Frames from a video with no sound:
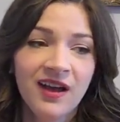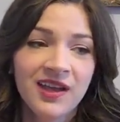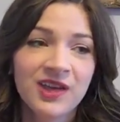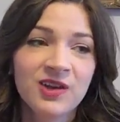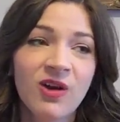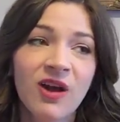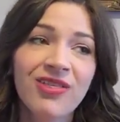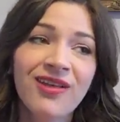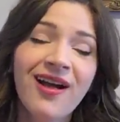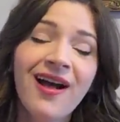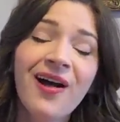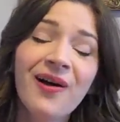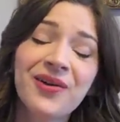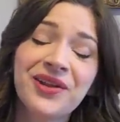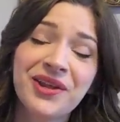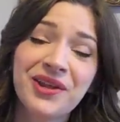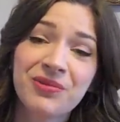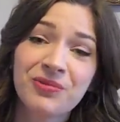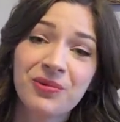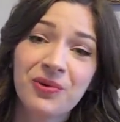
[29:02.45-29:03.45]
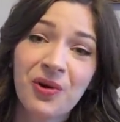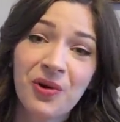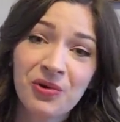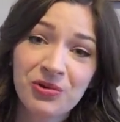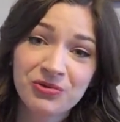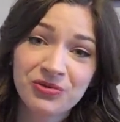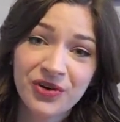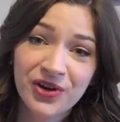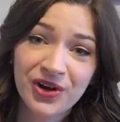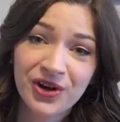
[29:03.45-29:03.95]
you know, all the holidays were
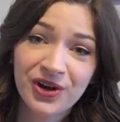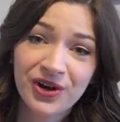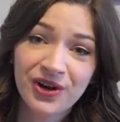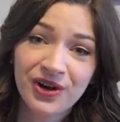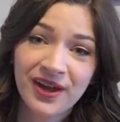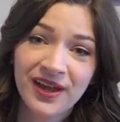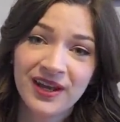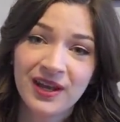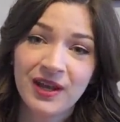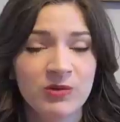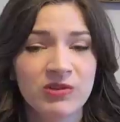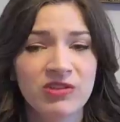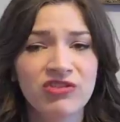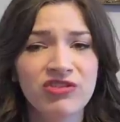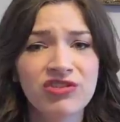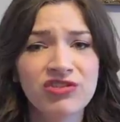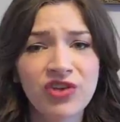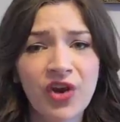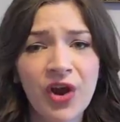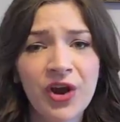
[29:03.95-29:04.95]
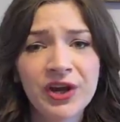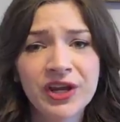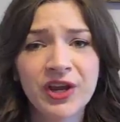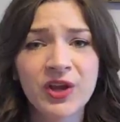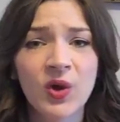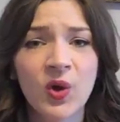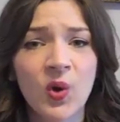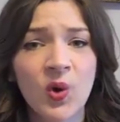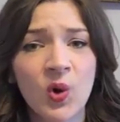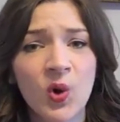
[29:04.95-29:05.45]
over it was just dark
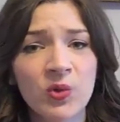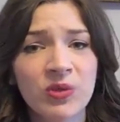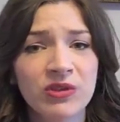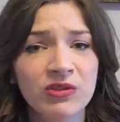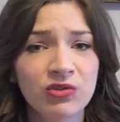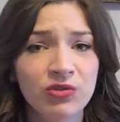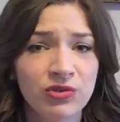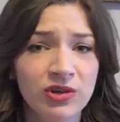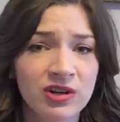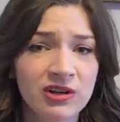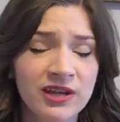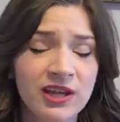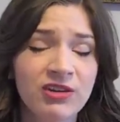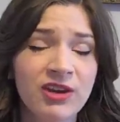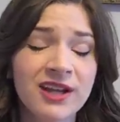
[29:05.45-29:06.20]
and cold and dreary.